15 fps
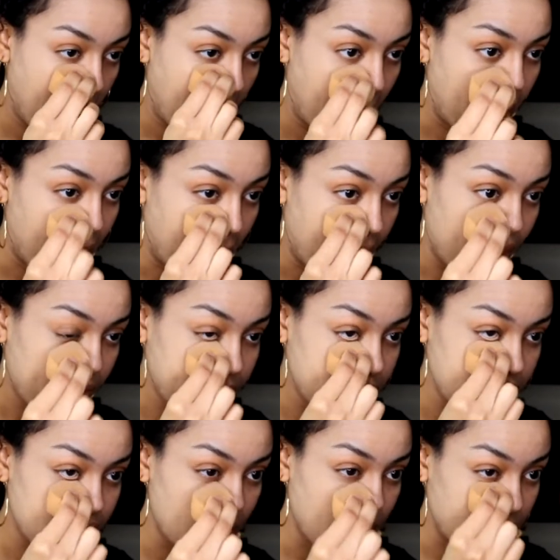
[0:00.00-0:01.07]
I have to
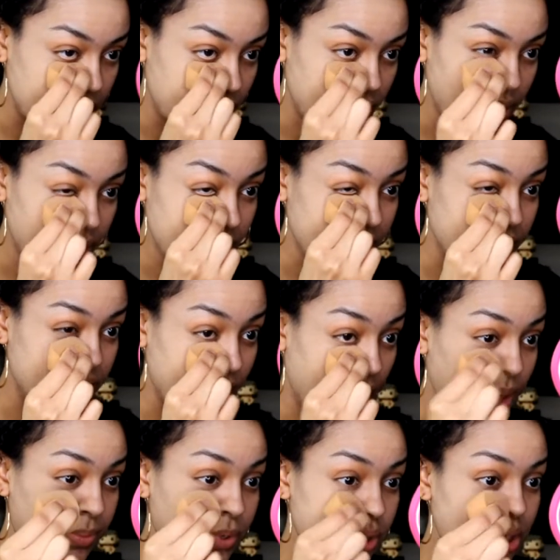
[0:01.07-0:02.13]
say I do like this
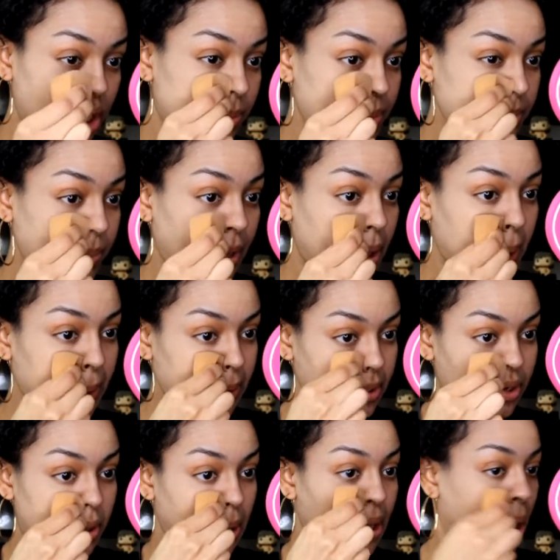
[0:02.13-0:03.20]
diamond shaped sponge.